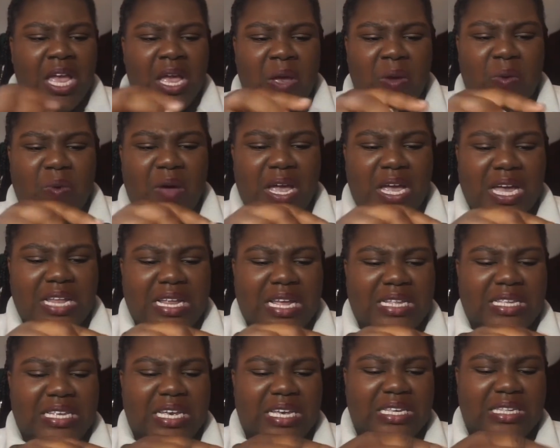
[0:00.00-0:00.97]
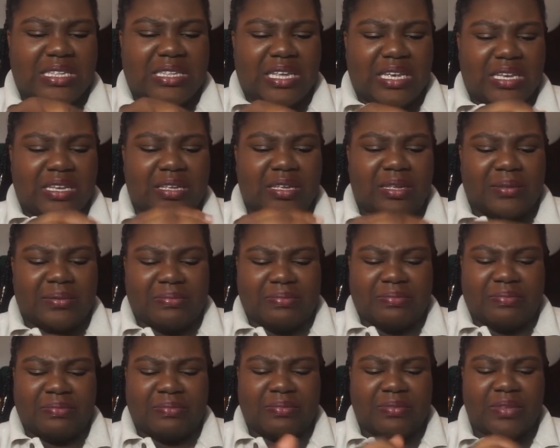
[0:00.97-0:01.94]
Why got that taste? Like,
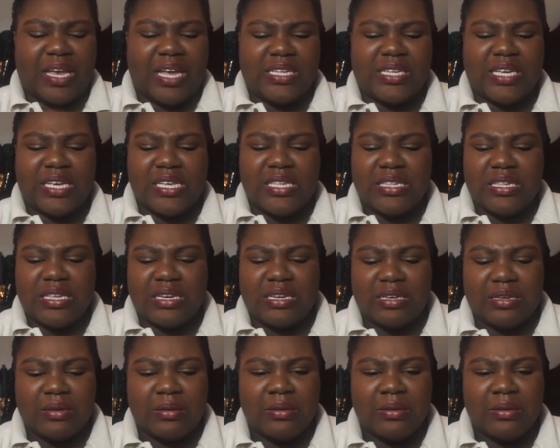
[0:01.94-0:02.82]
I tasted it.